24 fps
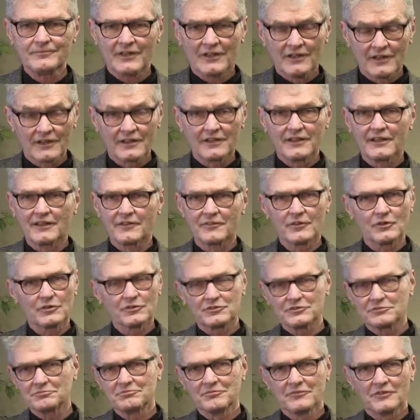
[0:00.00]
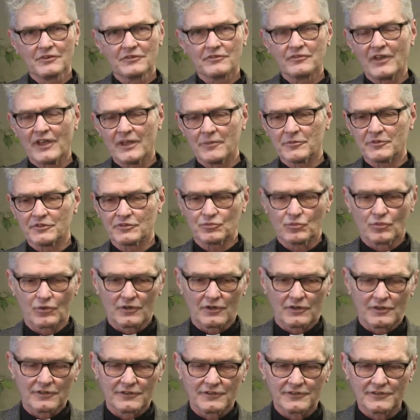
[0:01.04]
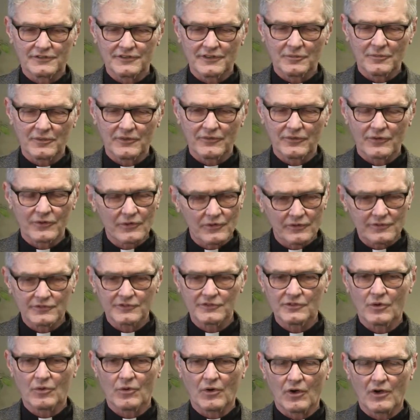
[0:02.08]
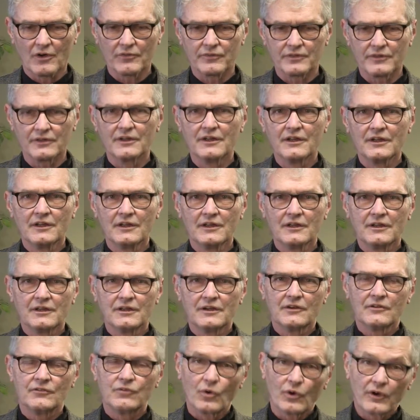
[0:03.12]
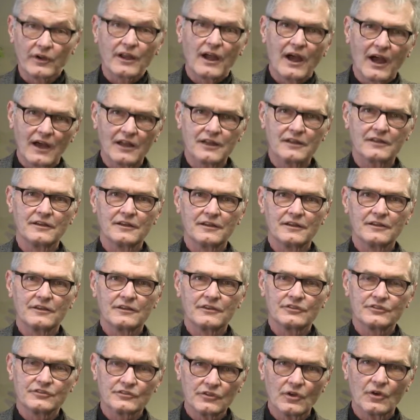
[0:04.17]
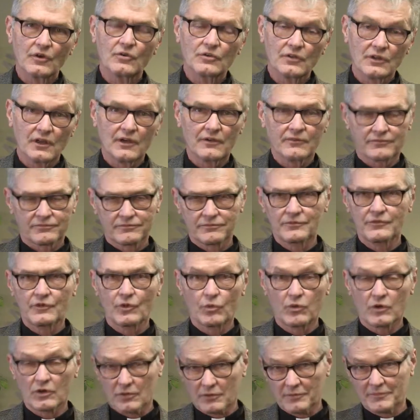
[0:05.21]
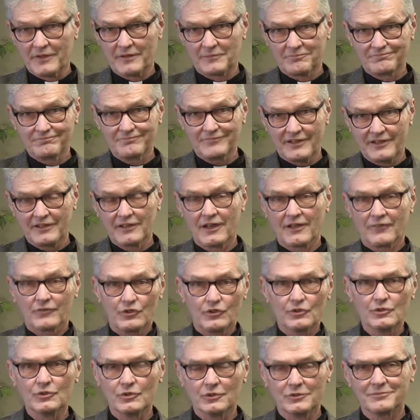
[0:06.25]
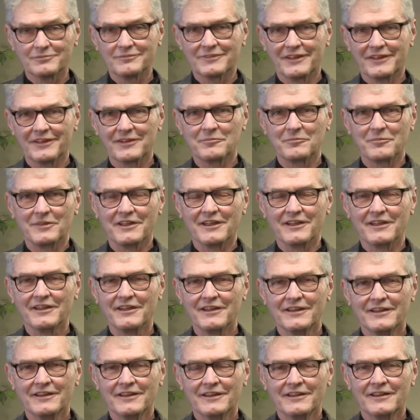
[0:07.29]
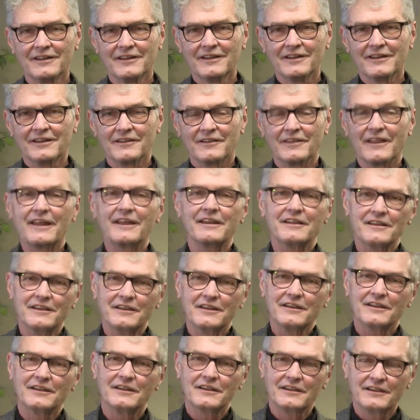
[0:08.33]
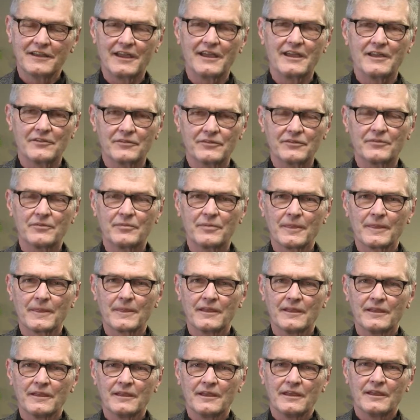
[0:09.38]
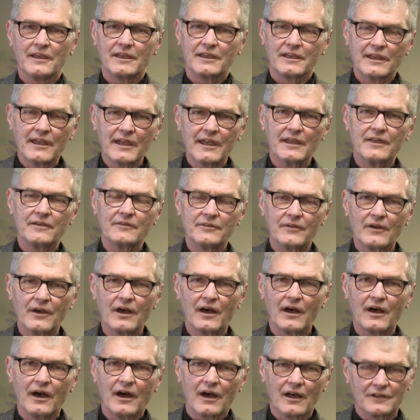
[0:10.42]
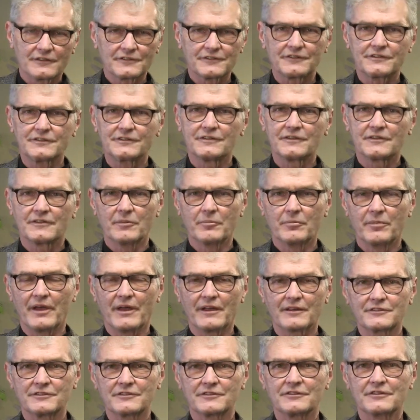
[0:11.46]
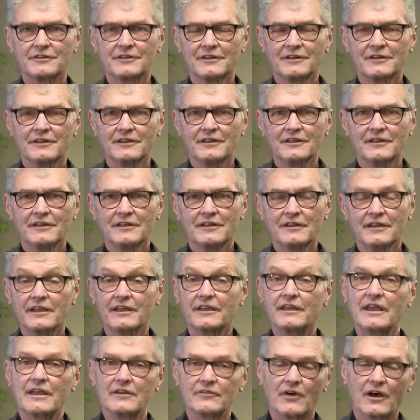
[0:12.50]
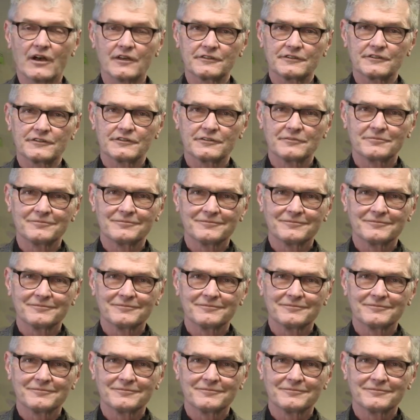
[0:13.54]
And again, those famous words that we've heard so often. For God so loved the world that he loved you and me that he gave. He gave us the best. He gave us